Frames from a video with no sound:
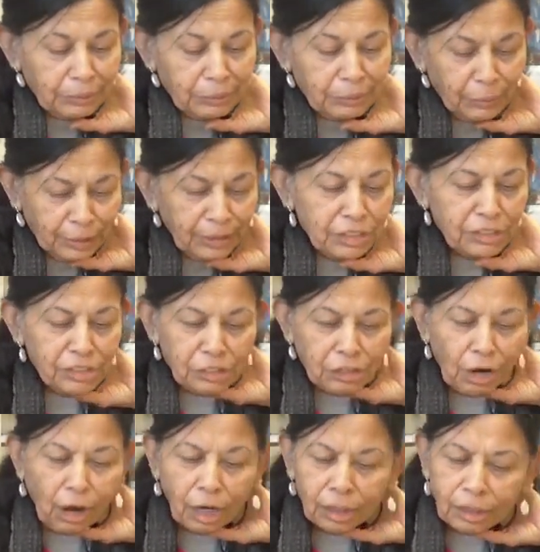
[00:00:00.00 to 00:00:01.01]
doing this
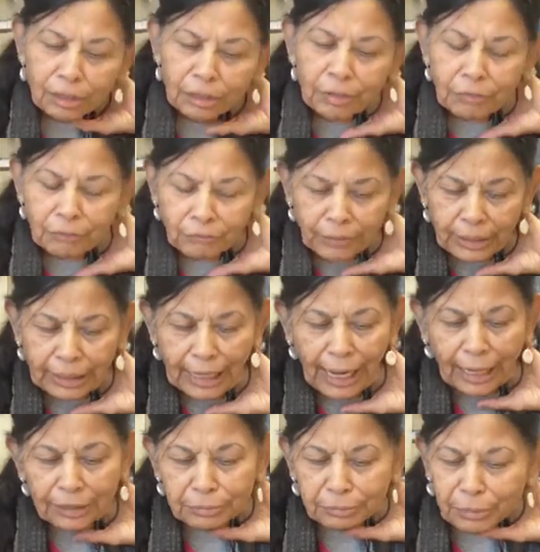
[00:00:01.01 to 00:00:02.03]
talk for
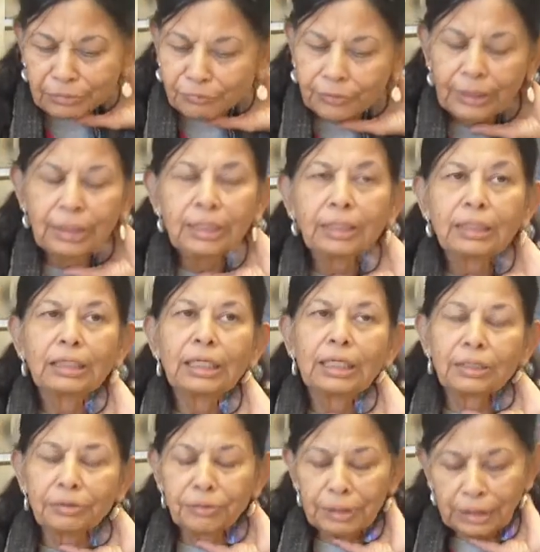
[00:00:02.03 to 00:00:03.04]
Academy for
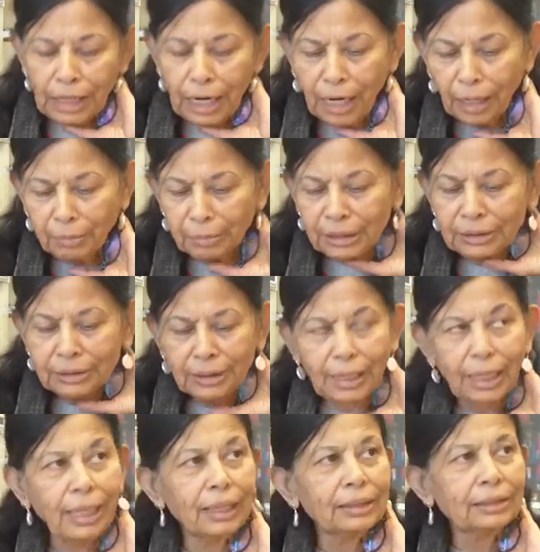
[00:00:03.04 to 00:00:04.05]
Learning and Retirement.
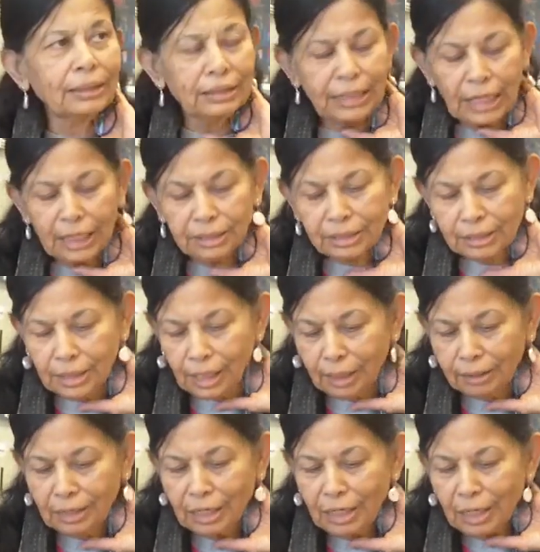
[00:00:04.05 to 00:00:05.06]
And the dates
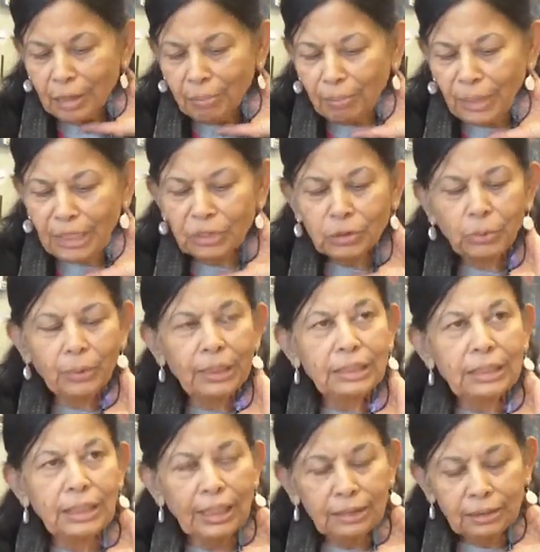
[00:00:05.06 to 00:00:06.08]
are May
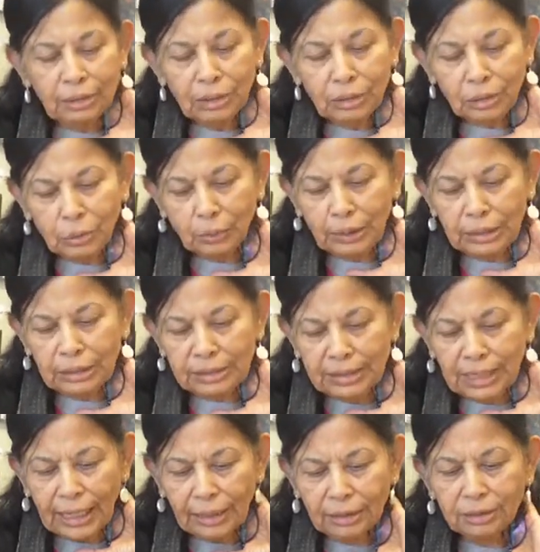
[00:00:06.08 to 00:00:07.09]
20th,
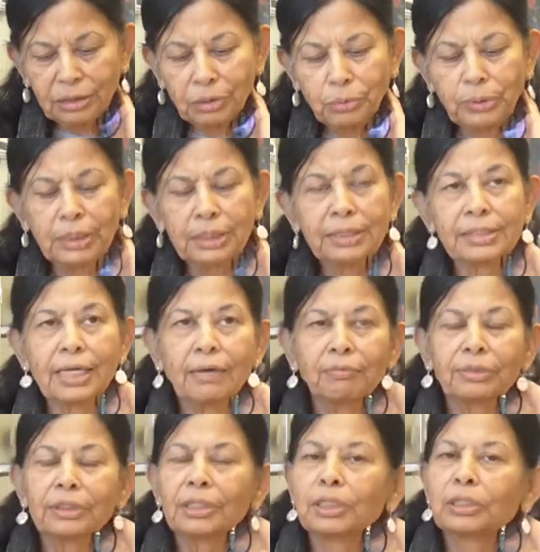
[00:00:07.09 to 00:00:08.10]
22nd,
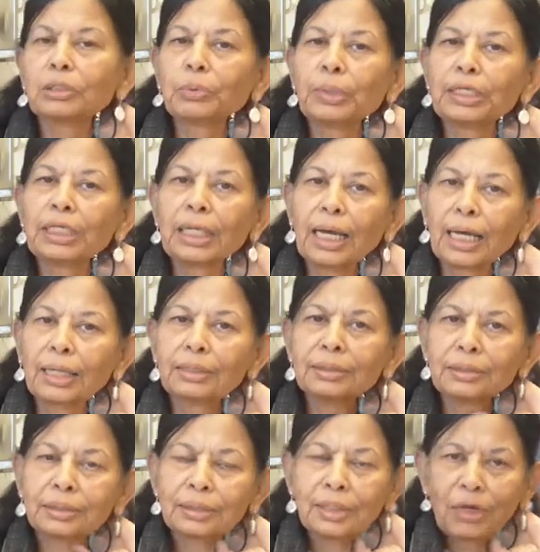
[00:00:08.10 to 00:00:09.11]
27th, and 29th
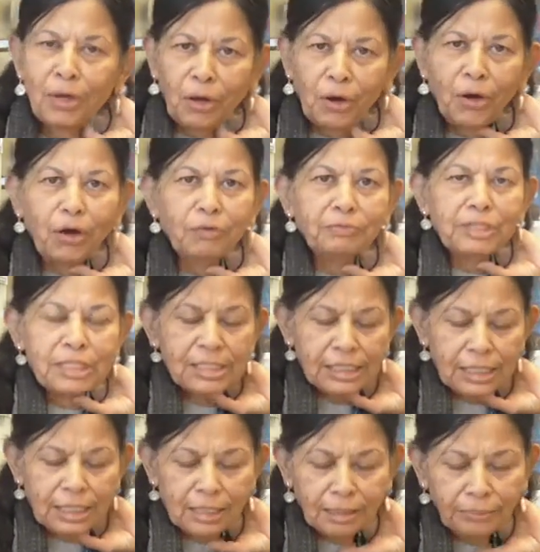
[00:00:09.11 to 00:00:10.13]
of
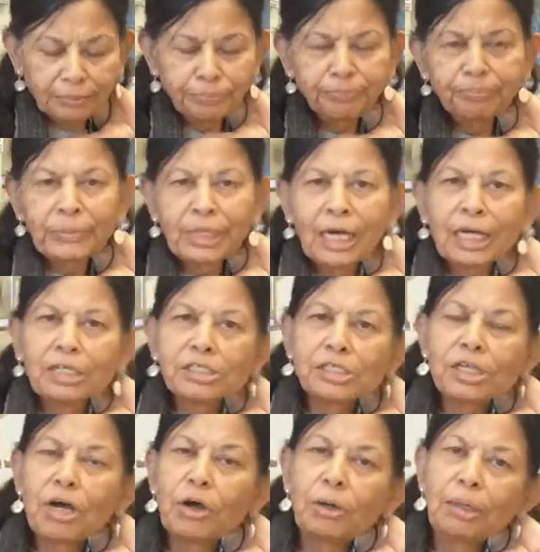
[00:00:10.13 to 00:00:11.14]
this year.
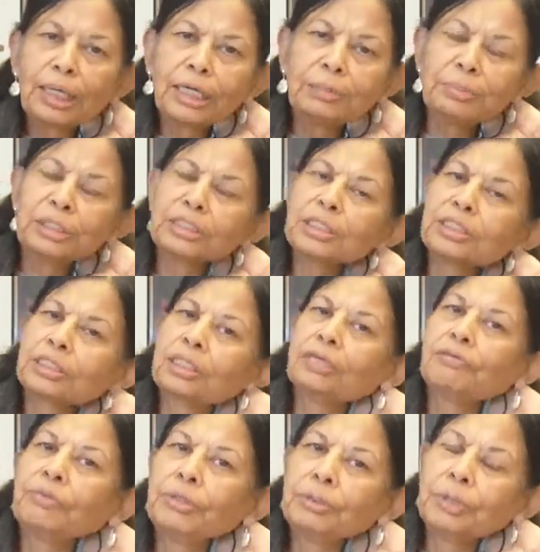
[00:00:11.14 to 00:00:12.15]
So let me just
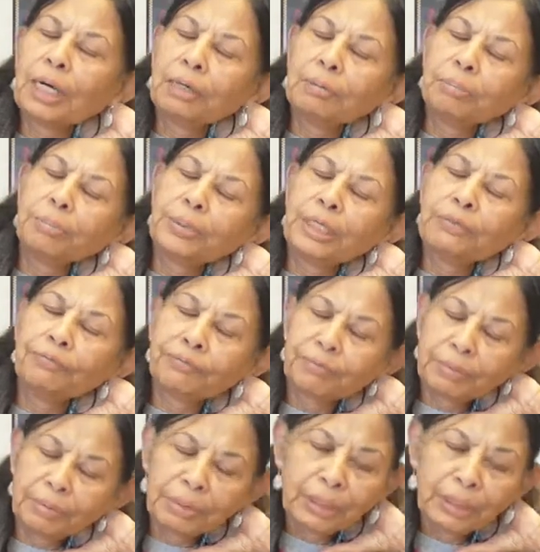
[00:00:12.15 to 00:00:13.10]
give you a brief